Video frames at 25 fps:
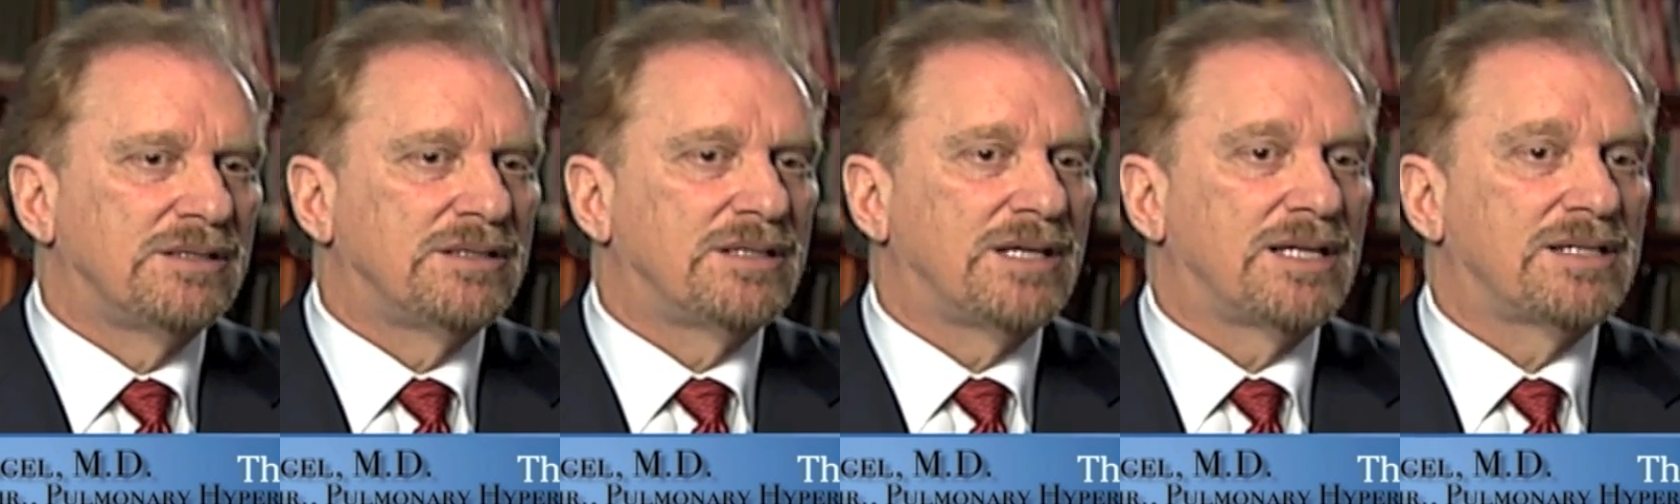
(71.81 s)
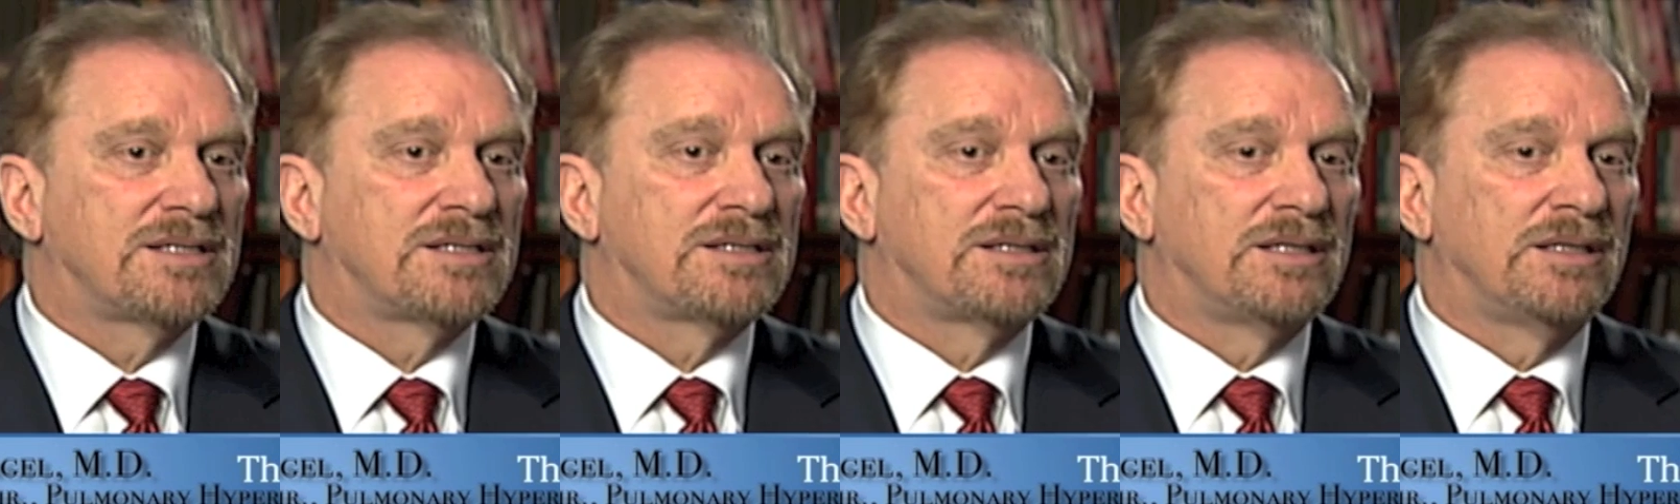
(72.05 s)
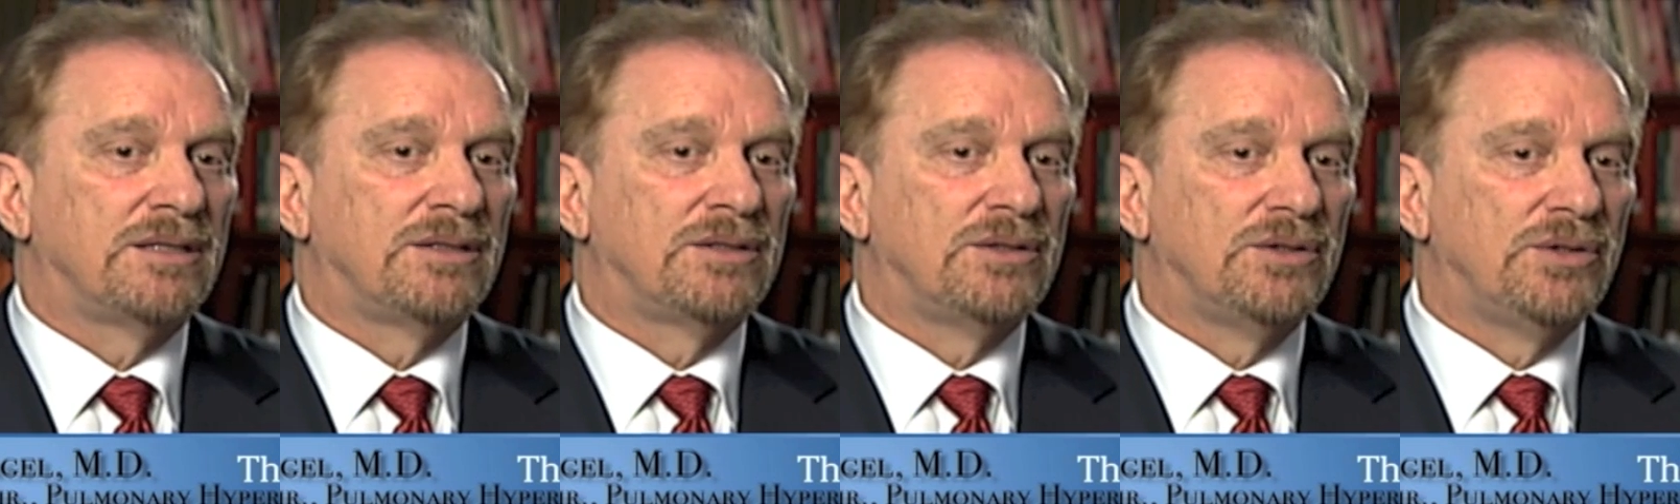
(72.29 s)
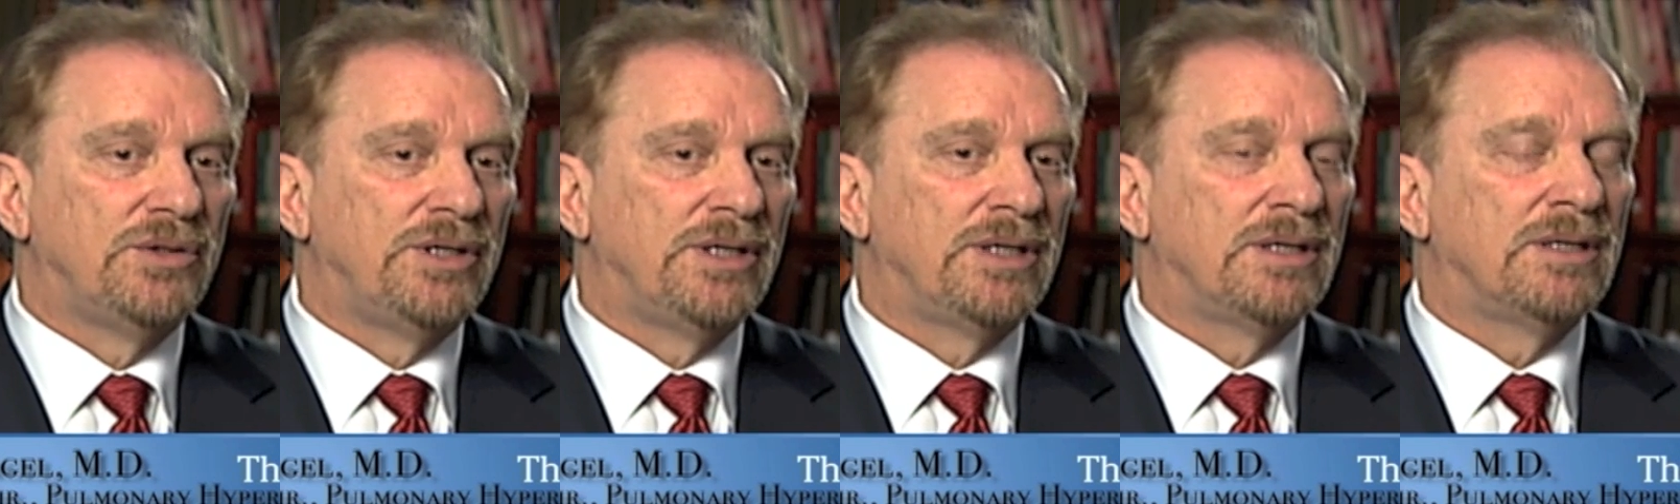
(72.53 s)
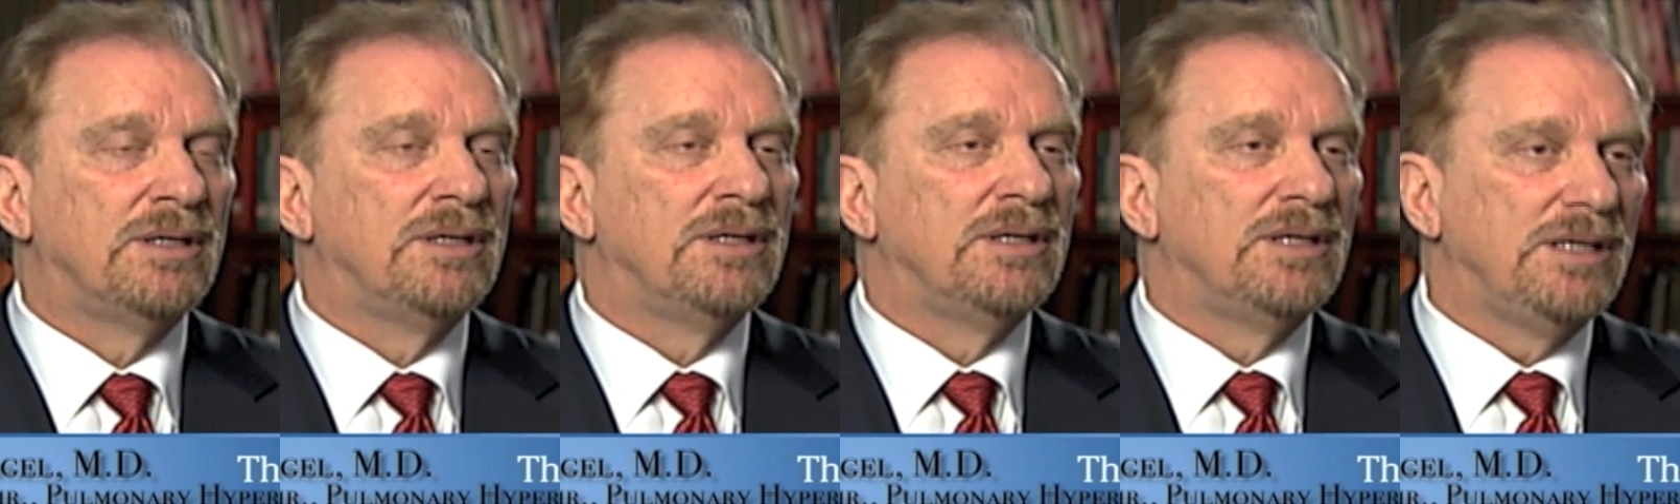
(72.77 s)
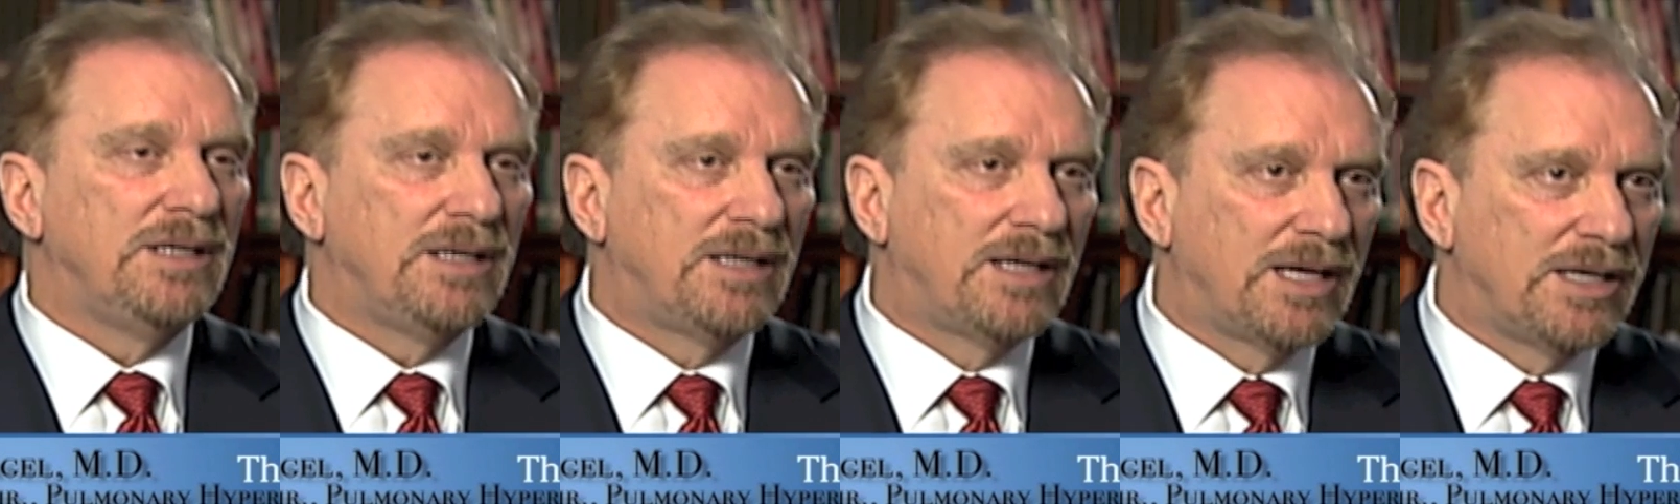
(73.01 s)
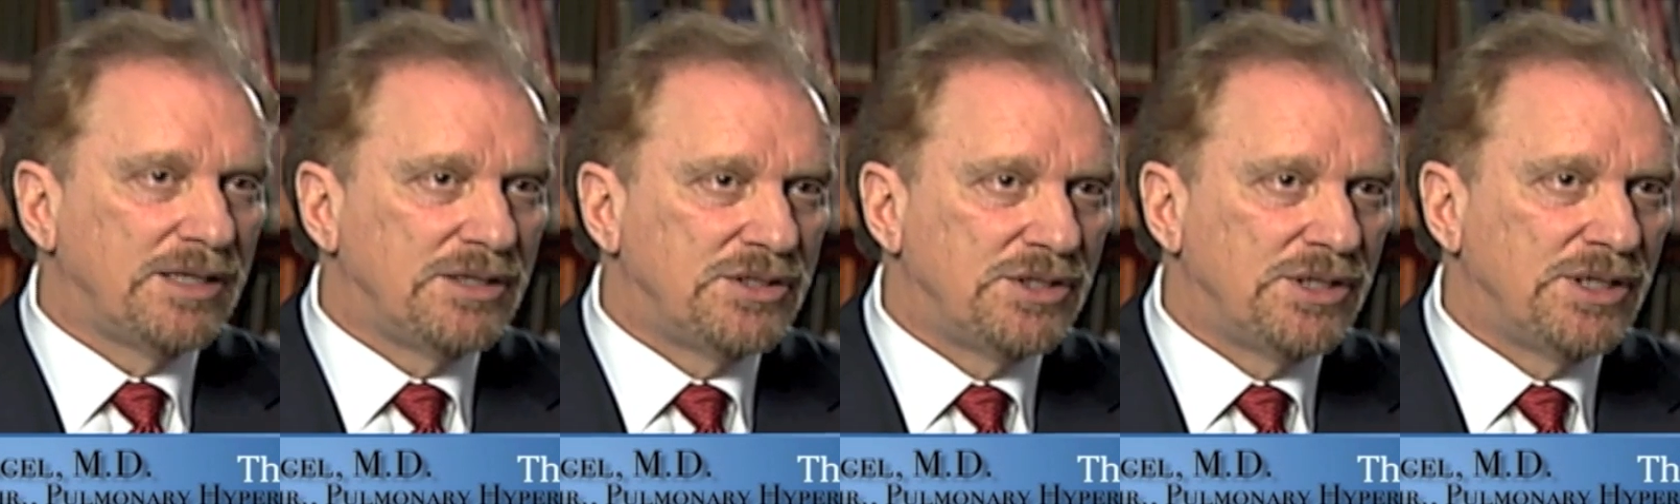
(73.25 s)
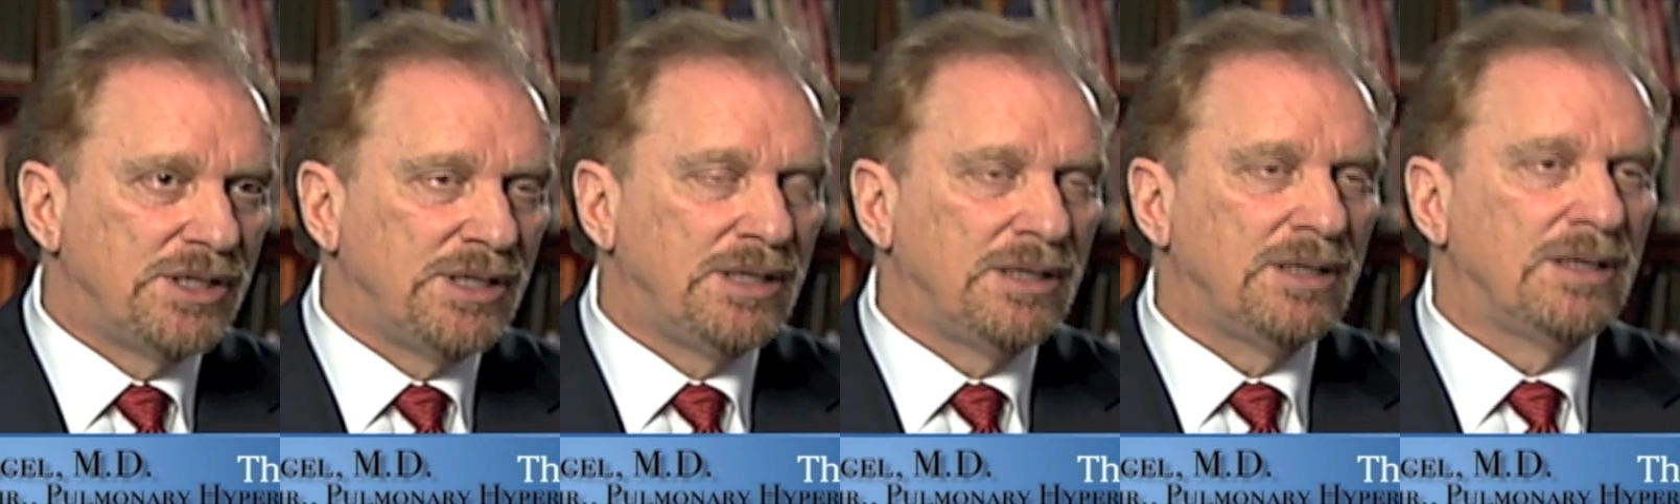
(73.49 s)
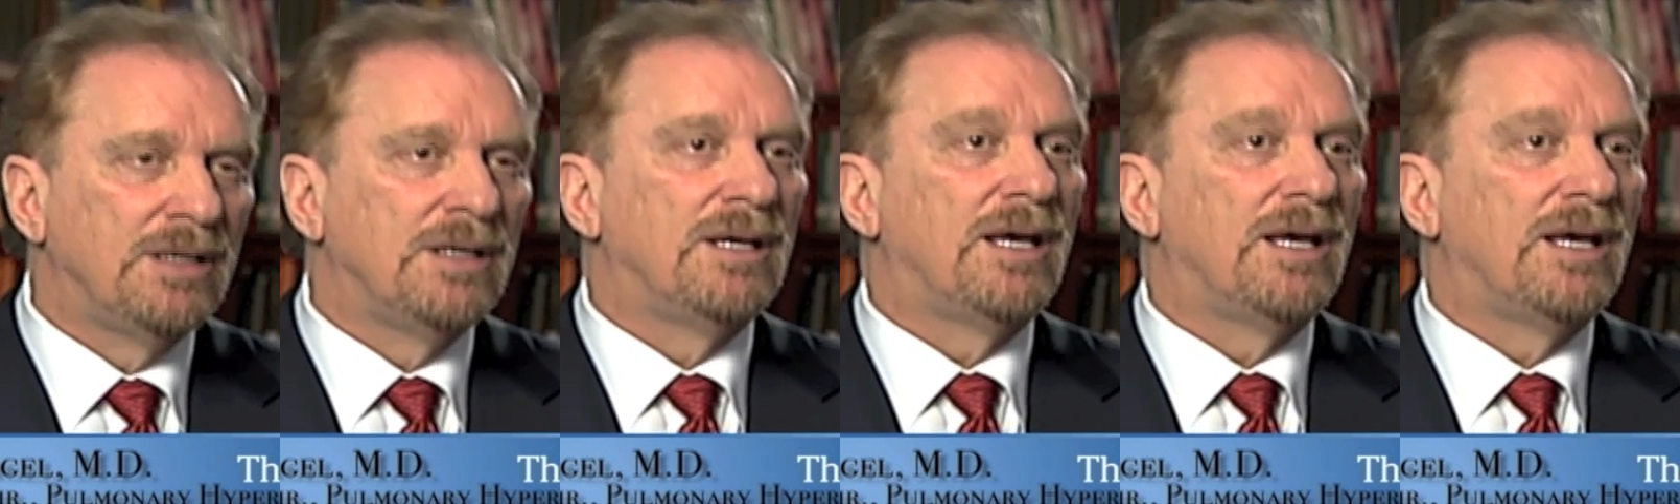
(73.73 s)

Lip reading: tests including EKG,